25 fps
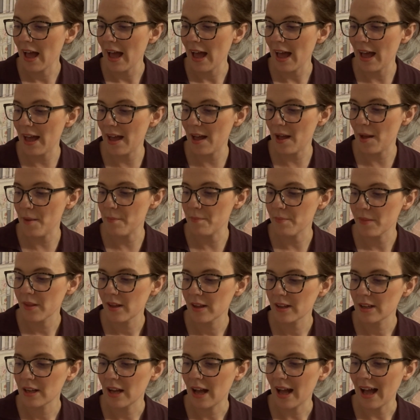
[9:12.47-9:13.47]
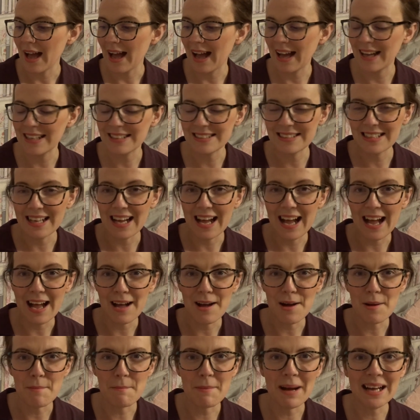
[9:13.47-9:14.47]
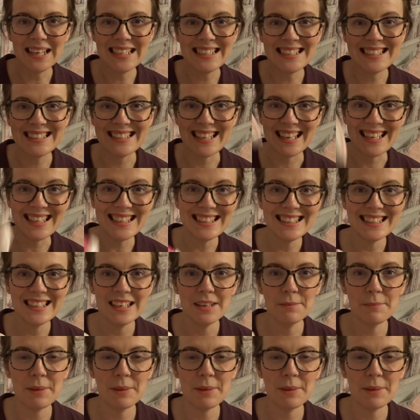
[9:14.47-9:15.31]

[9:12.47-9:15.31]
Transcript: And my sink,